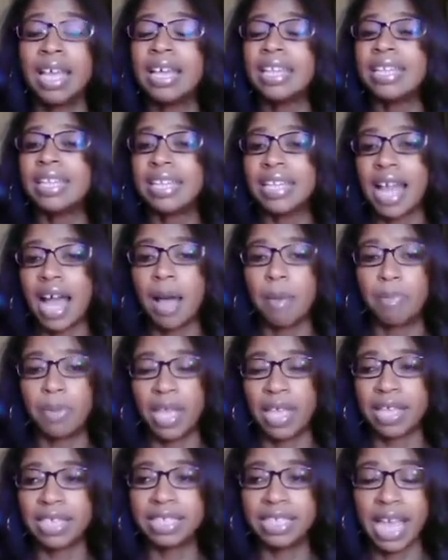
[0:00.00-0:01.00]
not
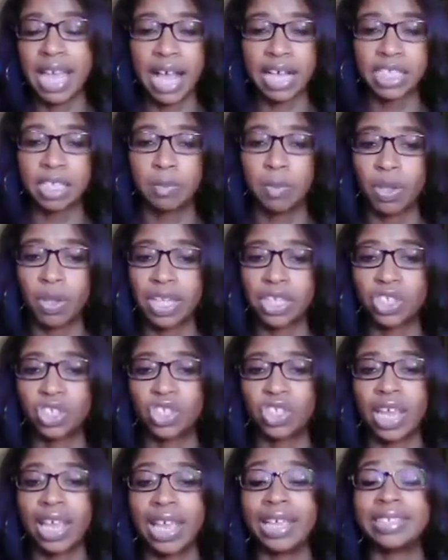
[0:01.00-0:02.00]
being a taxable
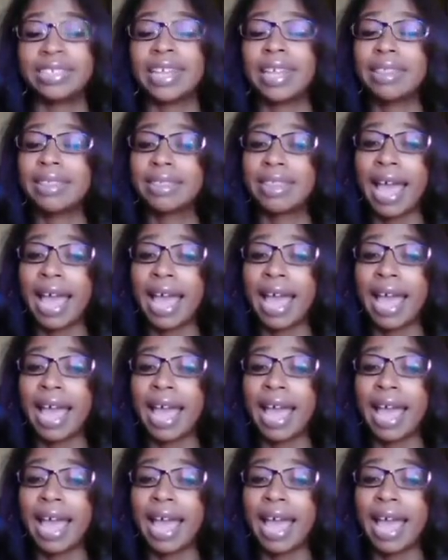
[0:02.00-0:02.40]
exchange.